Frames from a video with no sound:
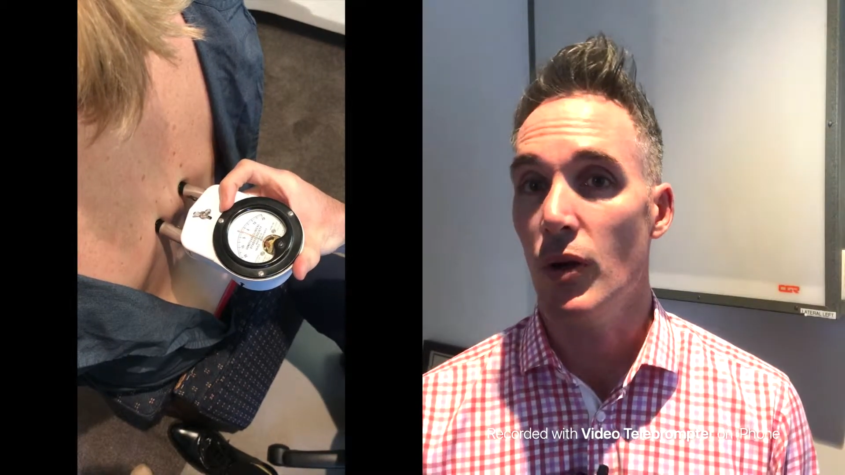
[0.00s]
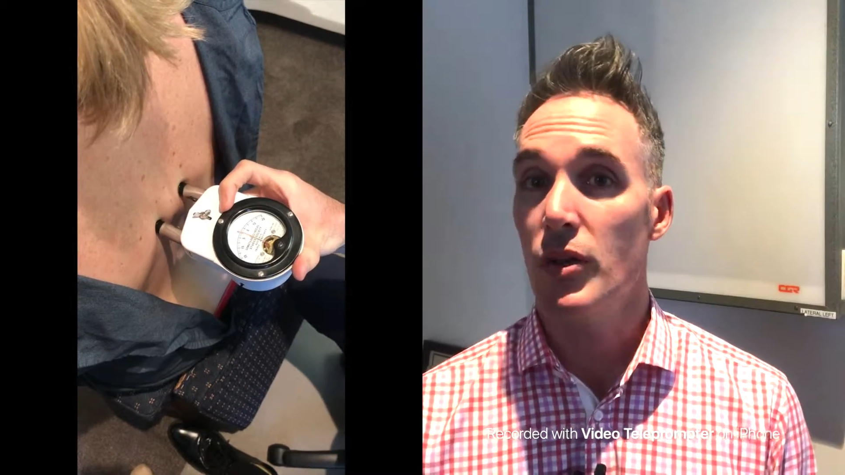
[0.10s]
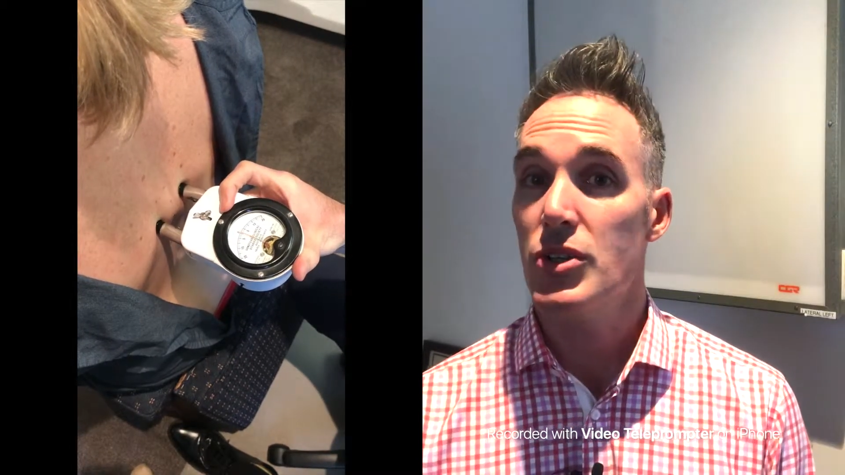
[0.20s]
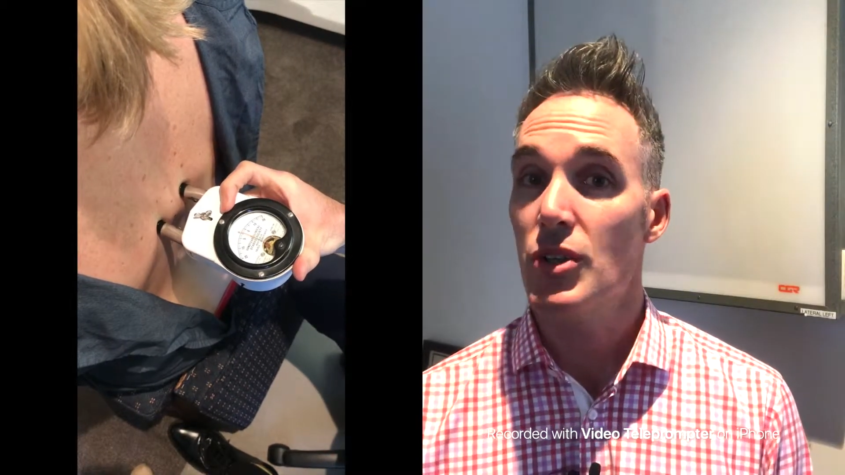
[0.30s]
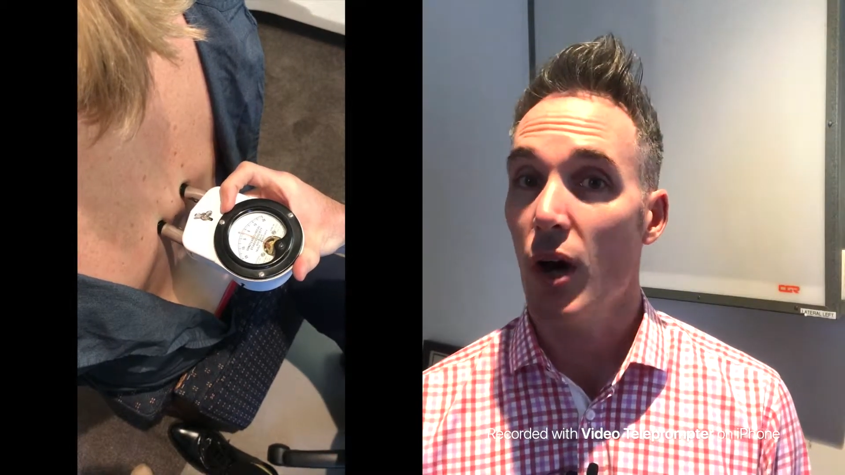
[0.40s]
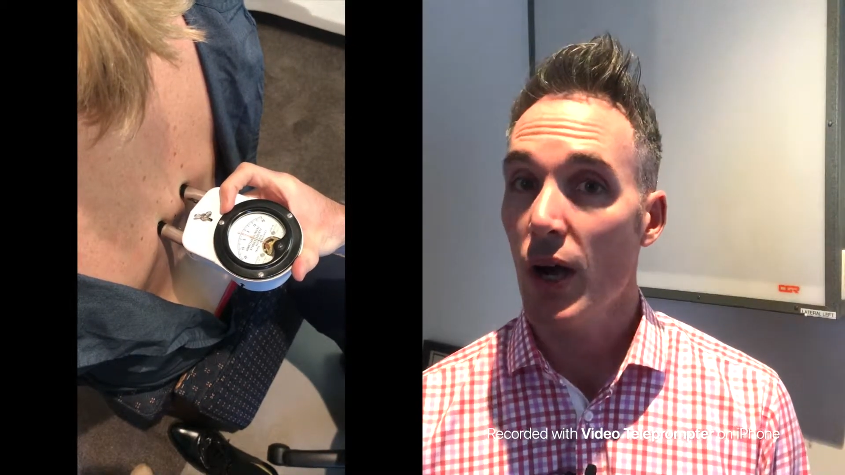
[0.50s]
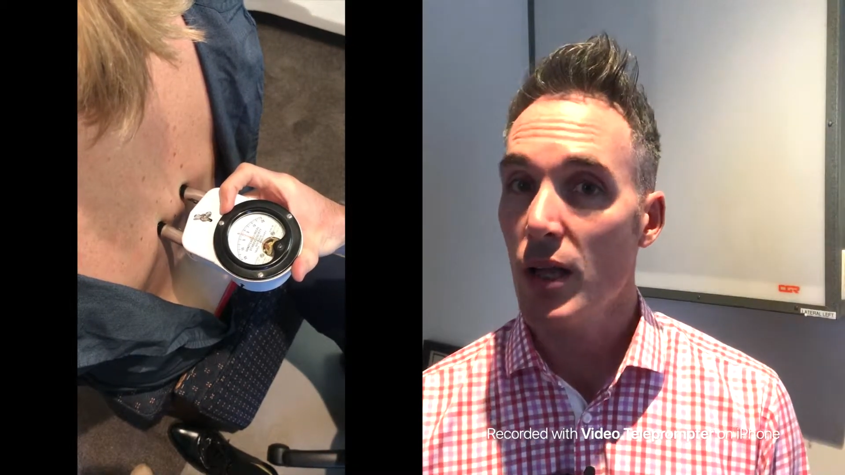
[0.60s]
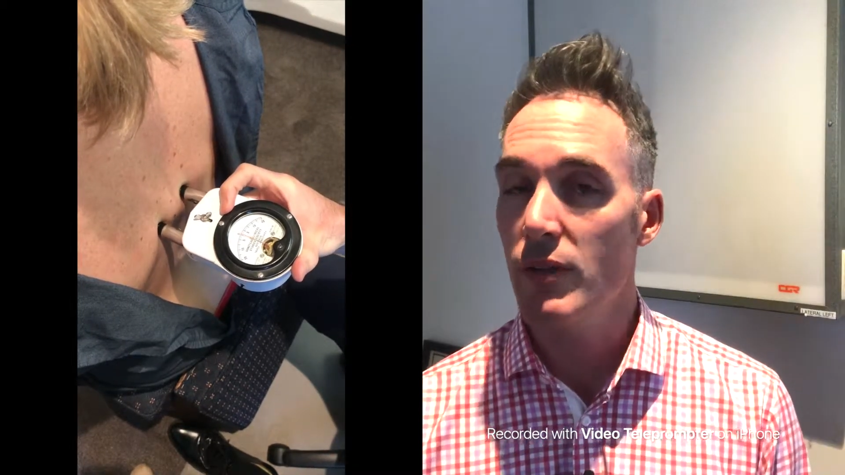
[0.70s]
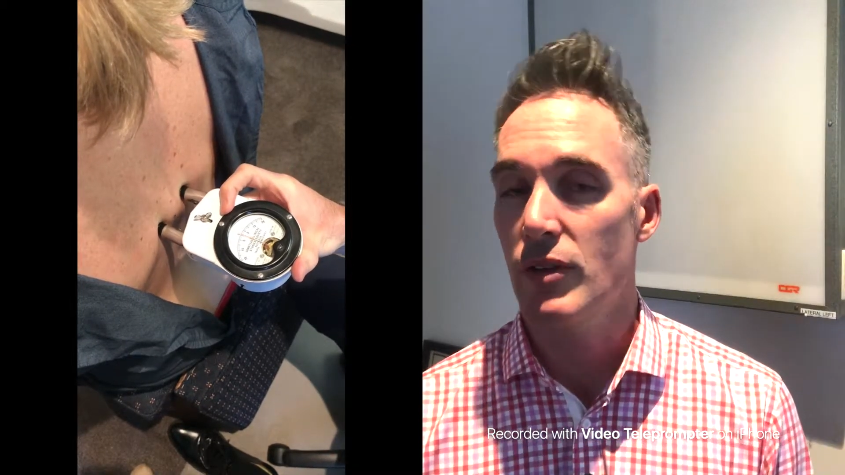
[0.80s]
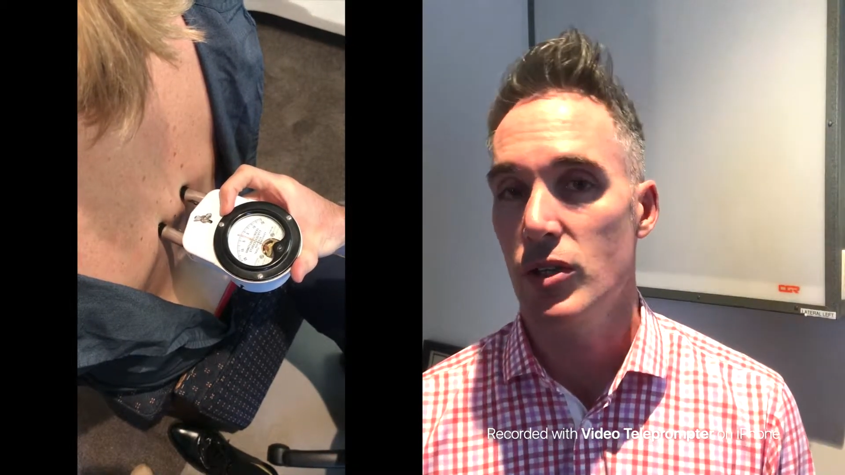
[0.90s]
on the
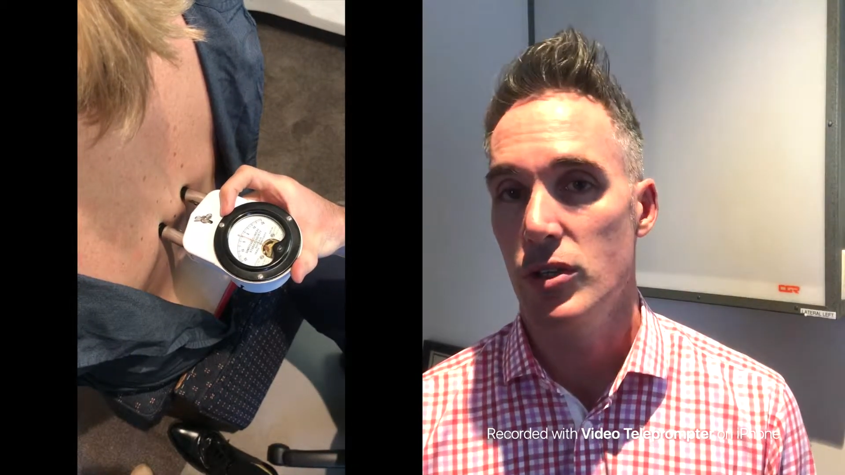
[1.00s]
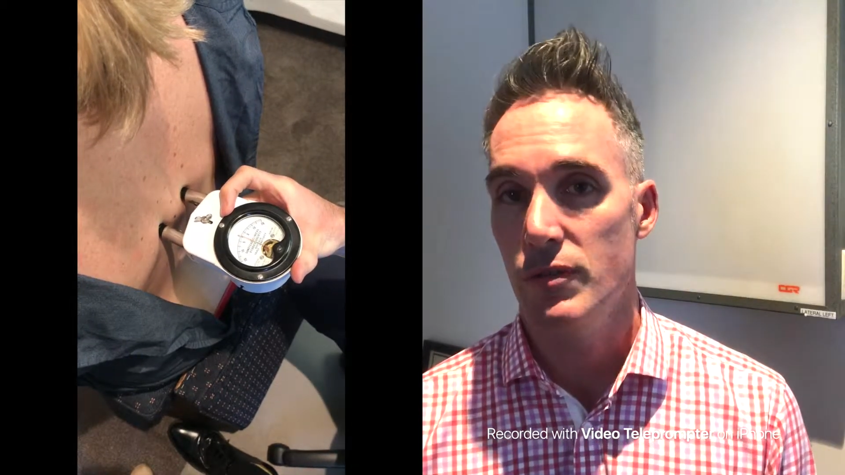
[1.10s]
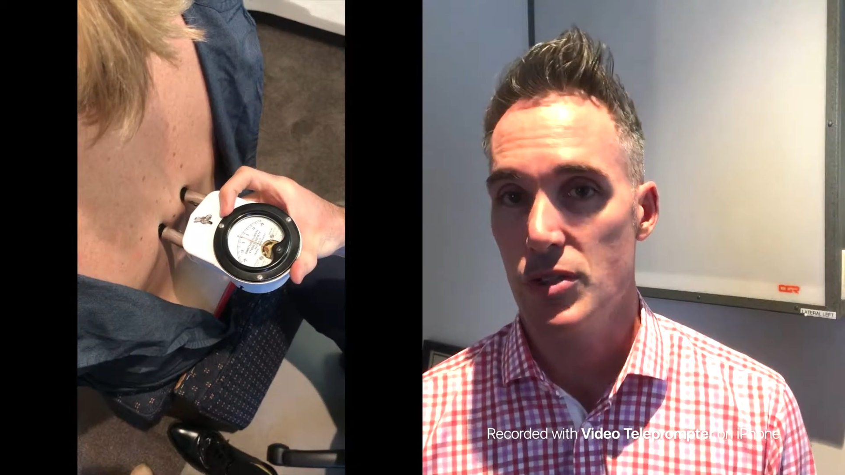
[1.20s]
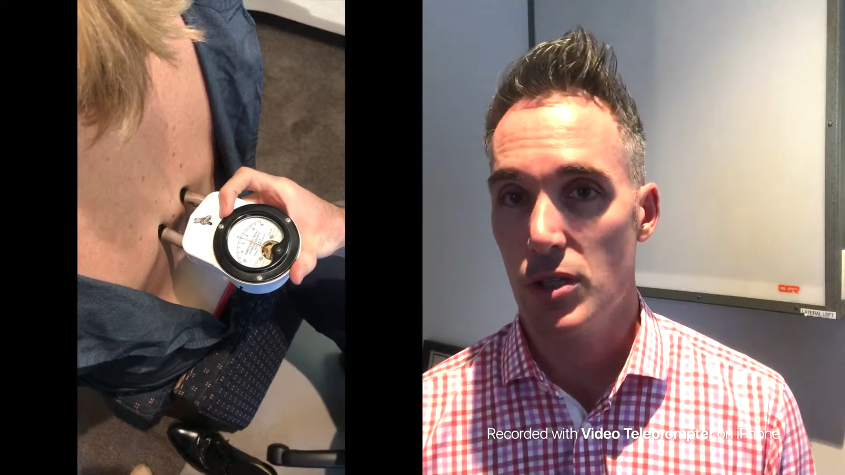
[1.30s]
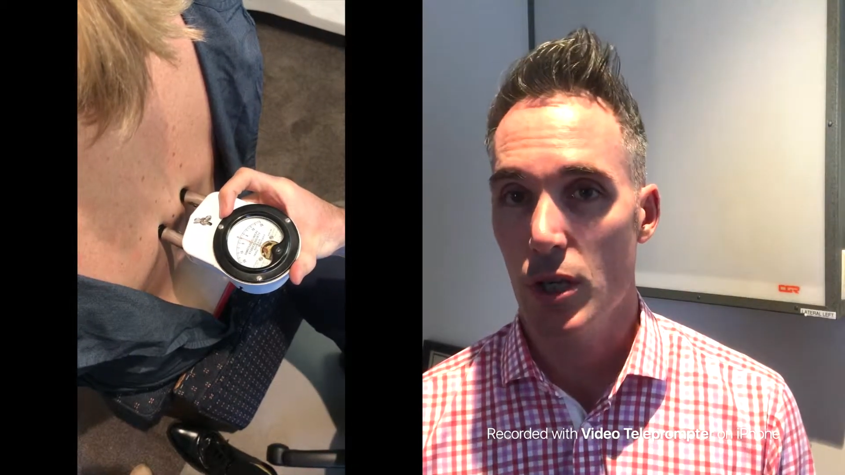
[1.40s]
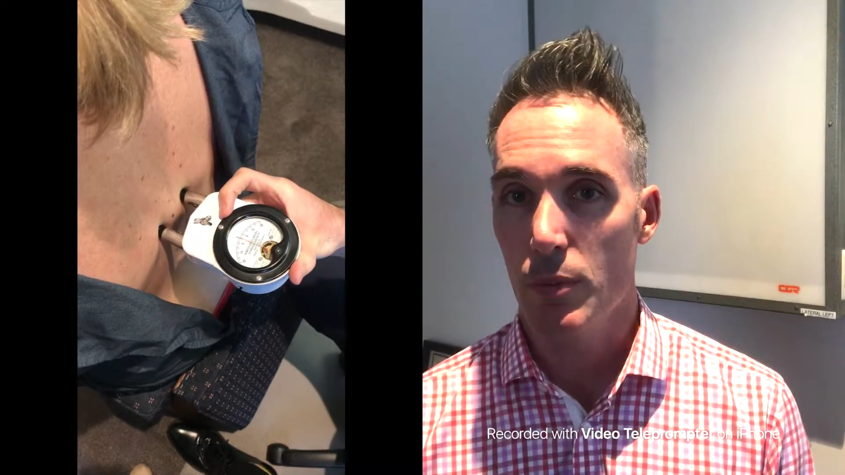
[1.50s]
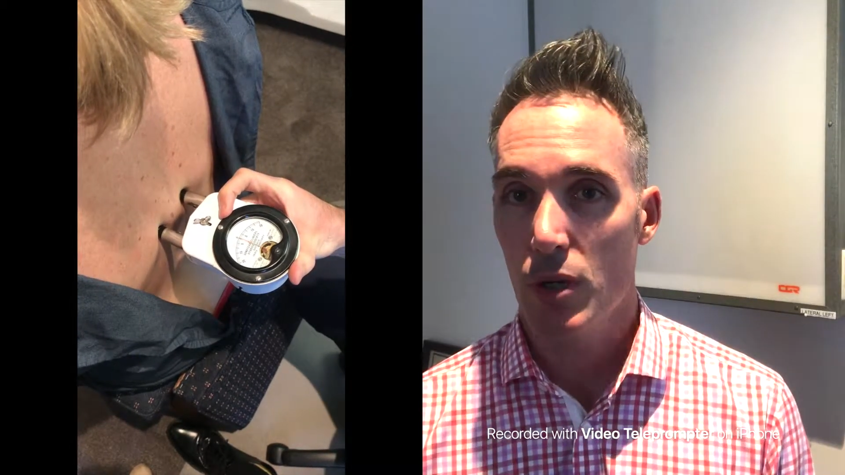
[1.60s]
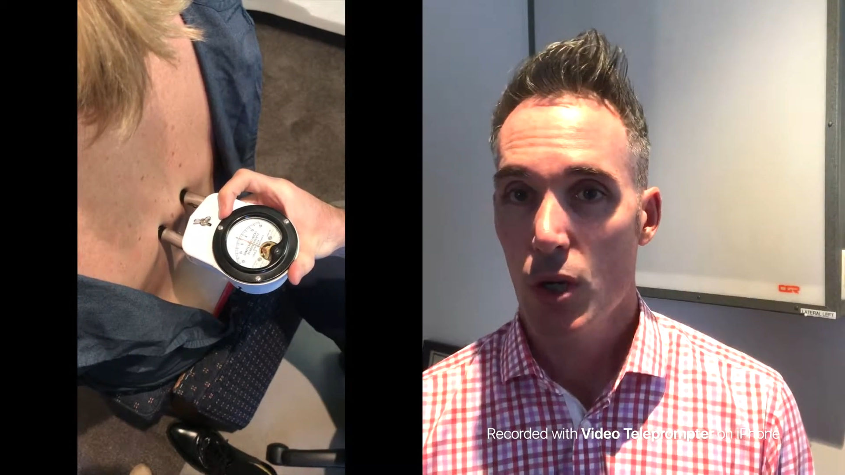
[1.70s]
dial of the Nervoscope,